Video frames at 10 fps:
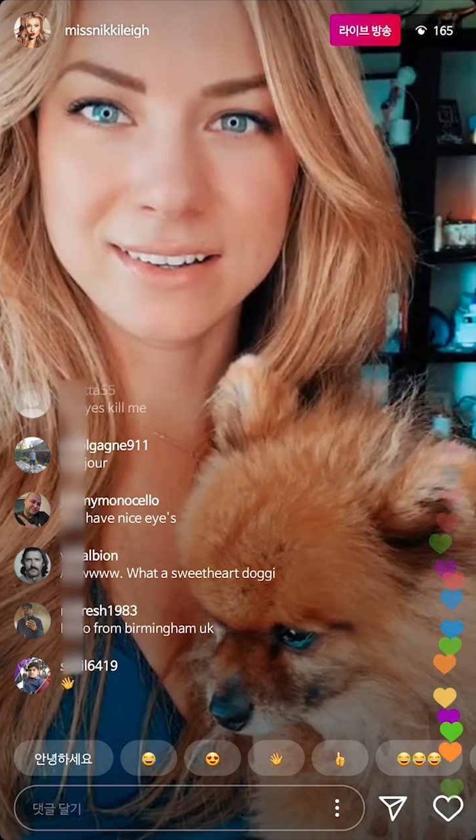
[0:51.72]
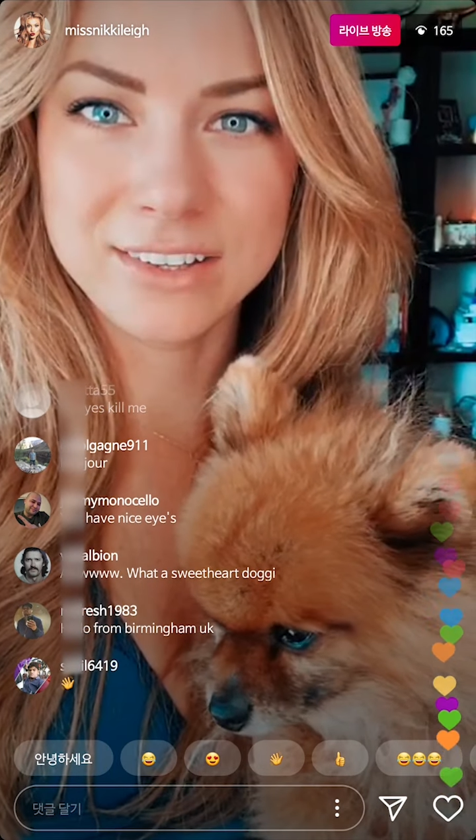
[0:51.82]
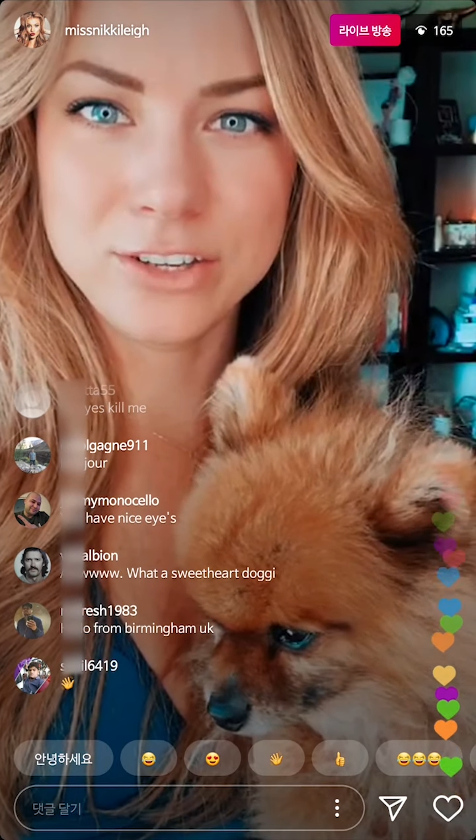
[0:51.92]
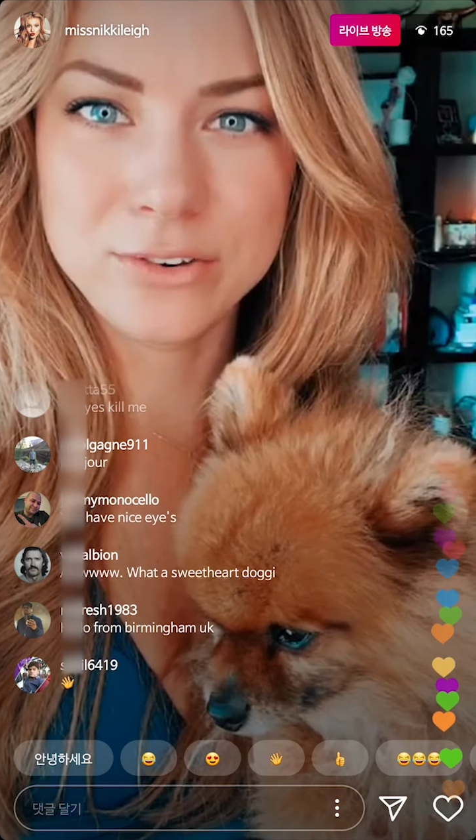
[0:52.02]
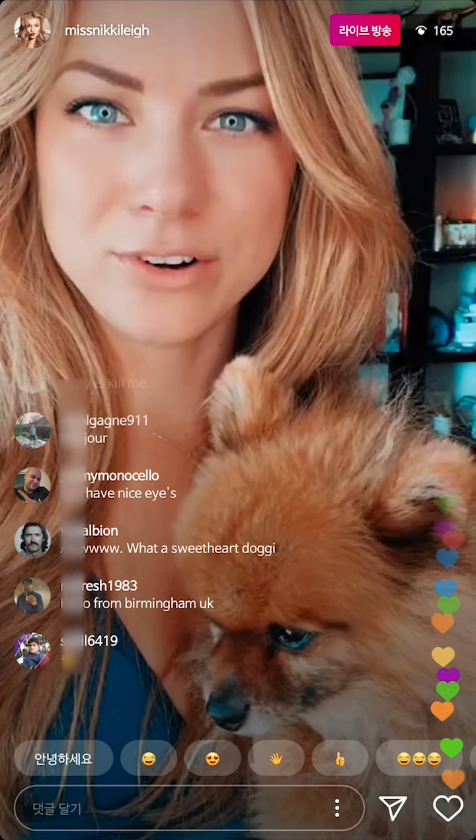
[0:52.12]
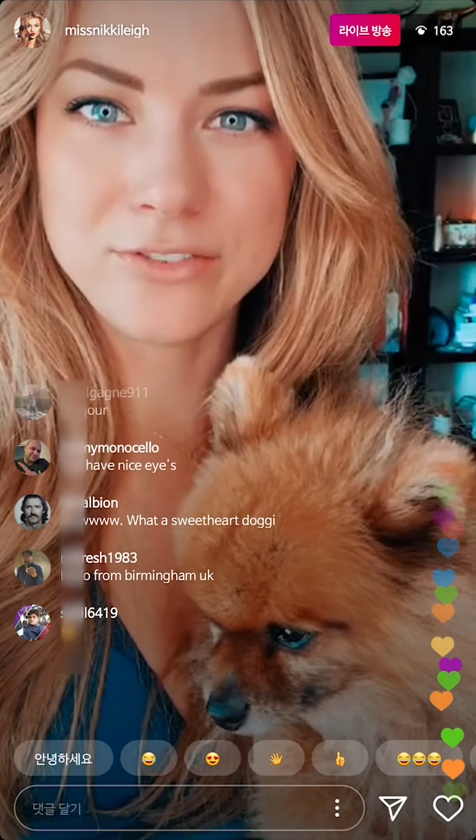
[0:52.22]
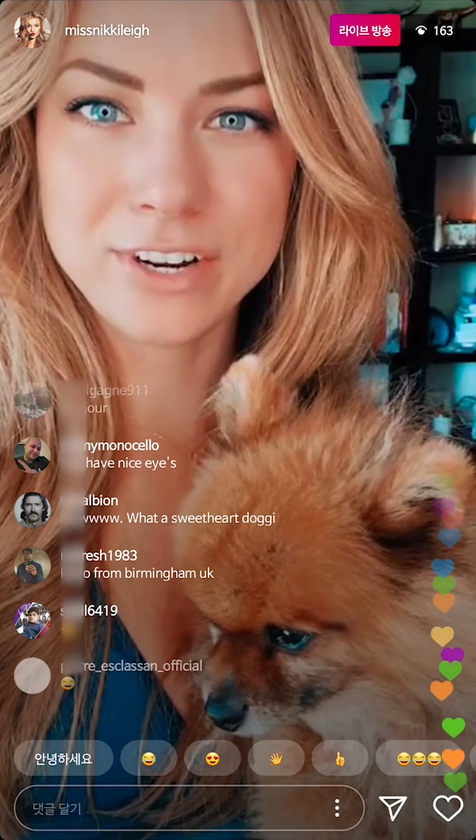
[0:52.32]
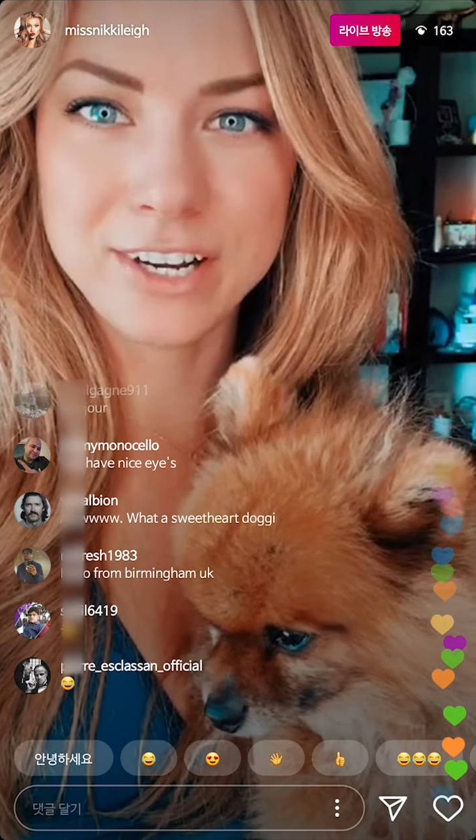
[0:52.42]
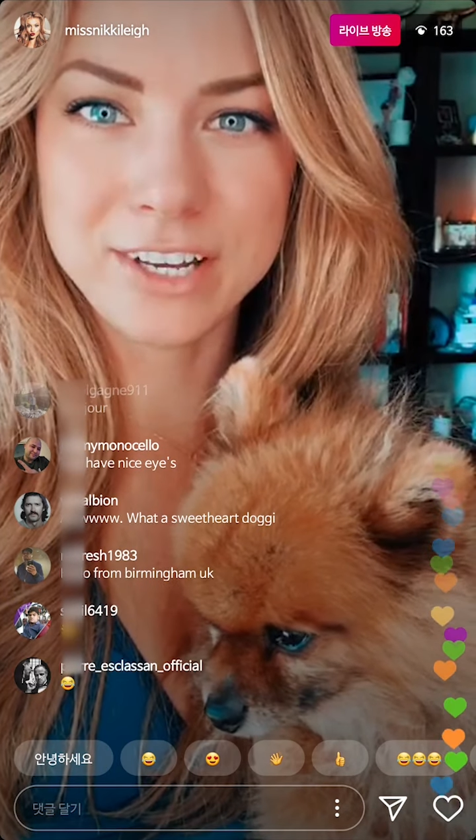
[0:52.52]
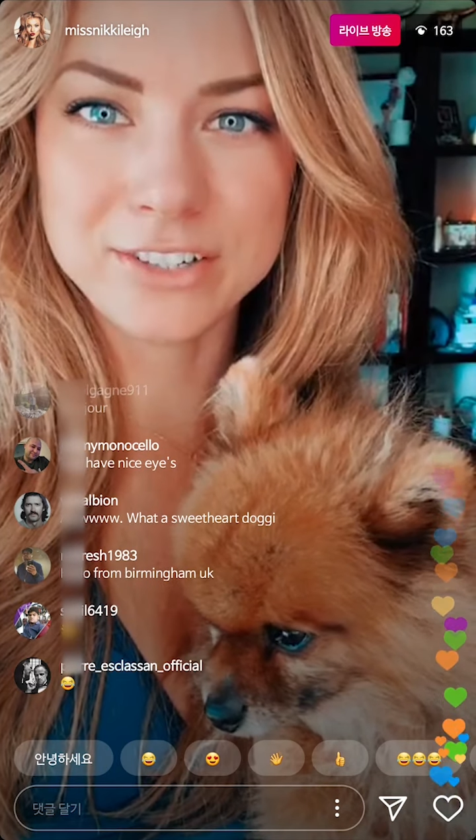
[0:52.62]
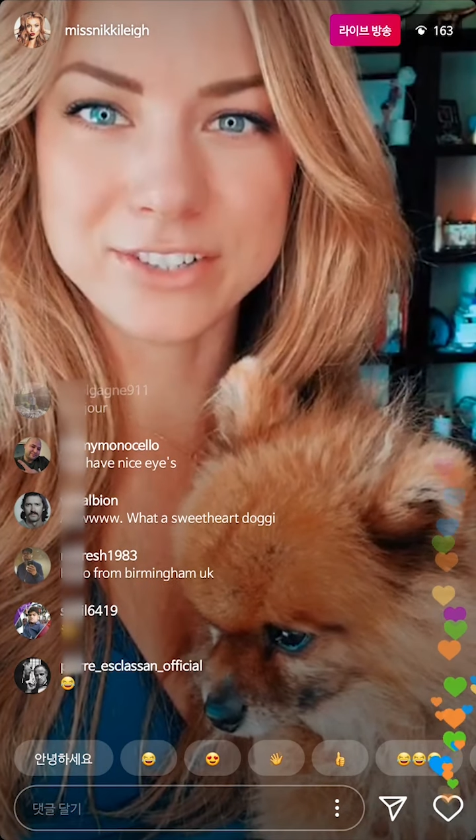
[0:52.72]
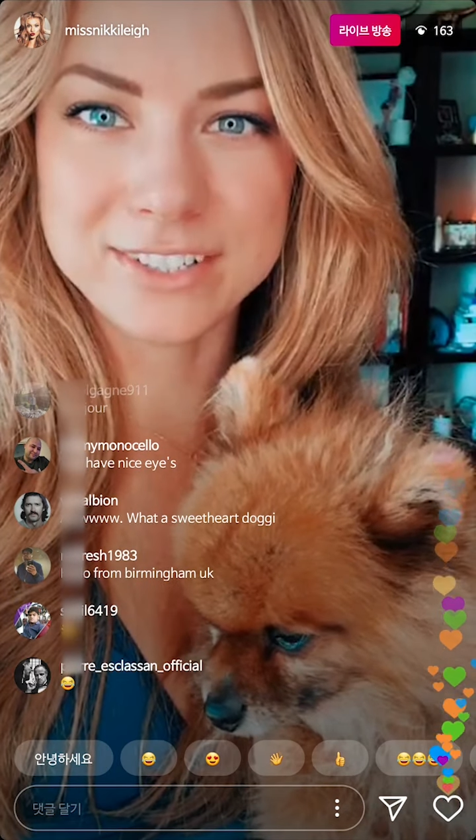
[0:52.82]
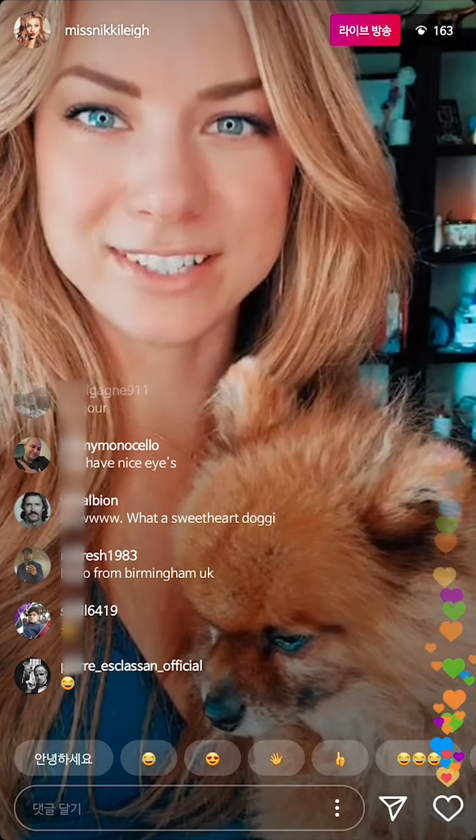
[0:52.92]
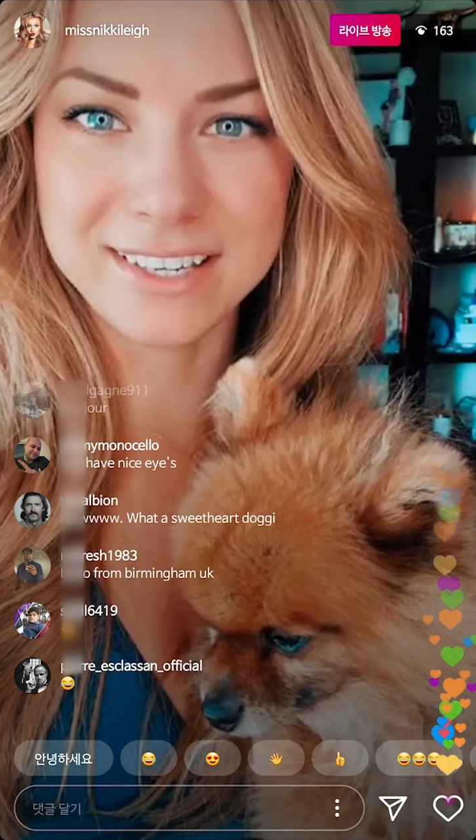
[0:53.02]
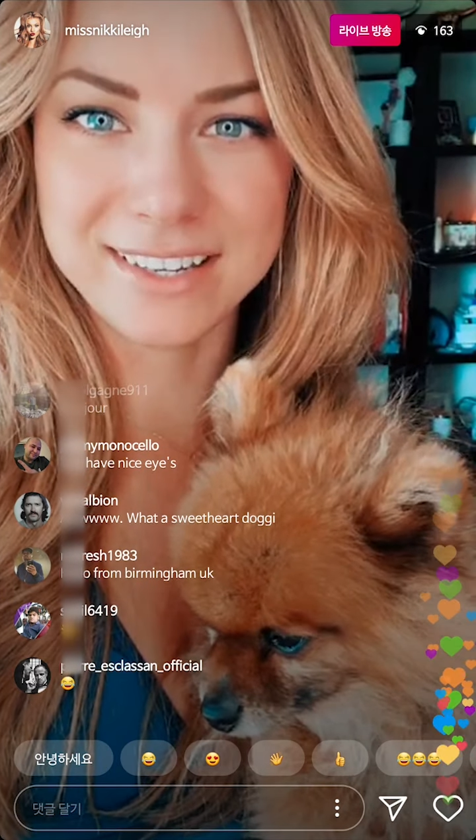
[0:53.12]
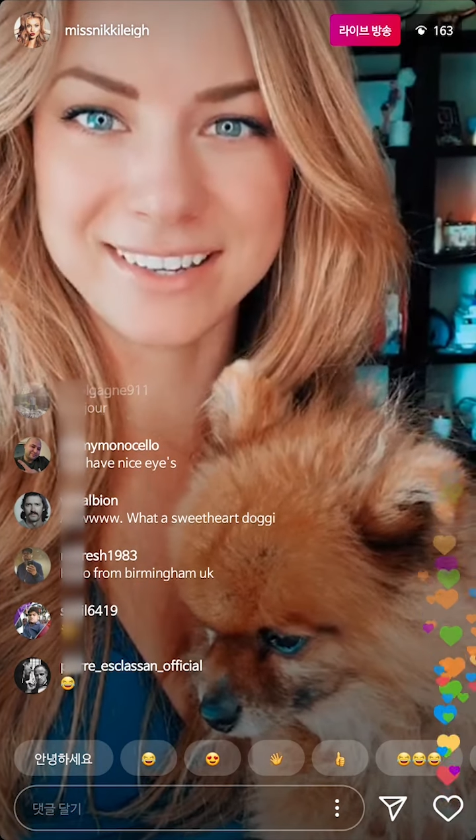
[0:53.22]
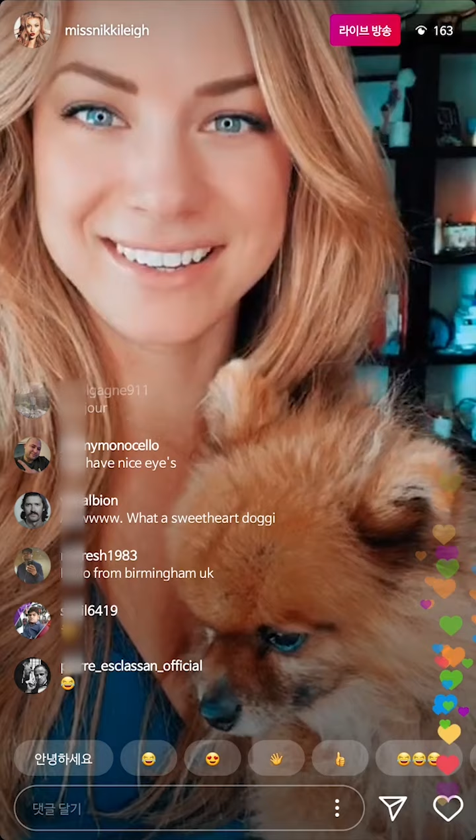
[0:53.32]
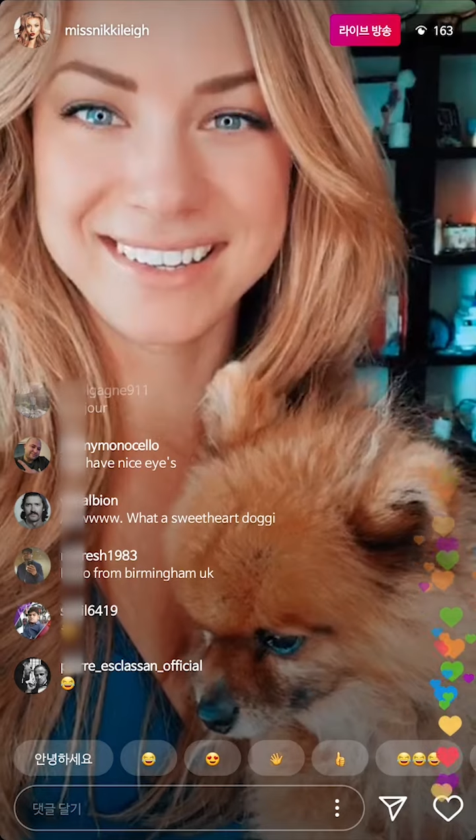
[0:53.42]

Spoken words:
You are very interesting.